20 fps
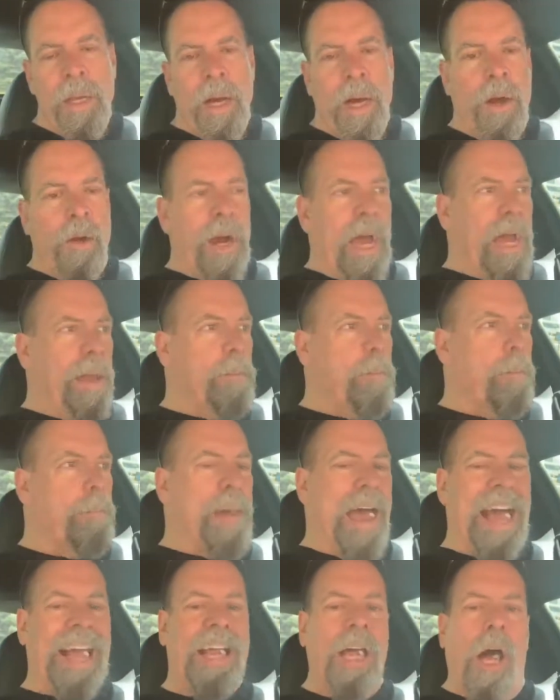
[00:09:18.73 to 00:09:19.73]
All right,
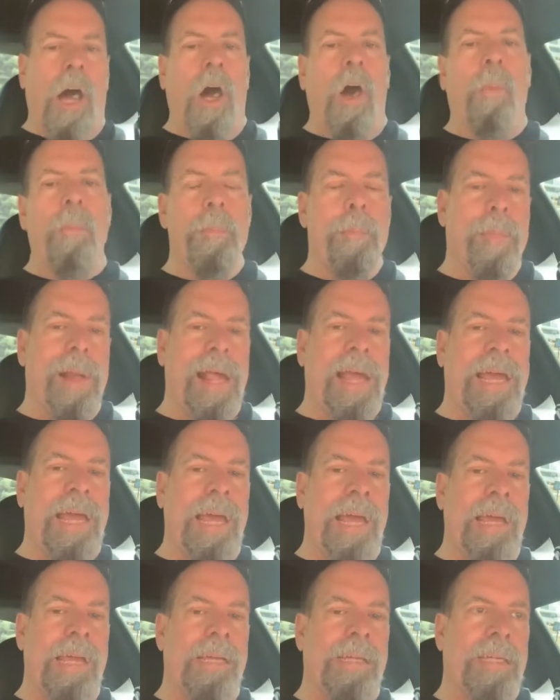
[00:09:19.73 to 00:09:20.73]
back home.
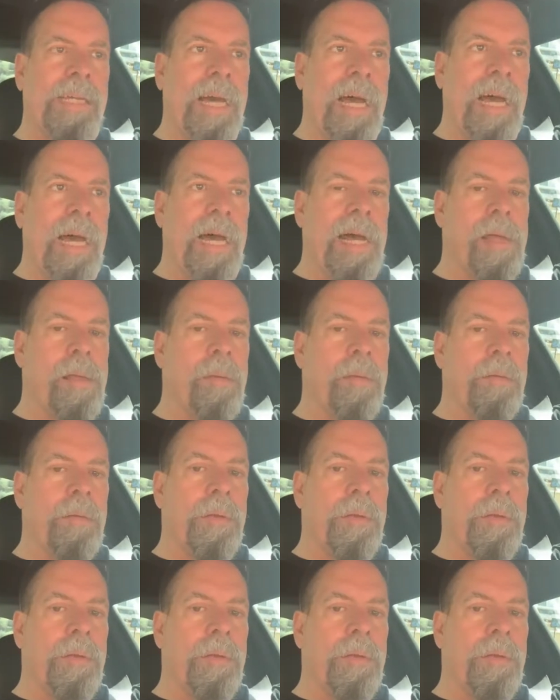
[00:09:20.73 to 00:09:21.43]
And uh,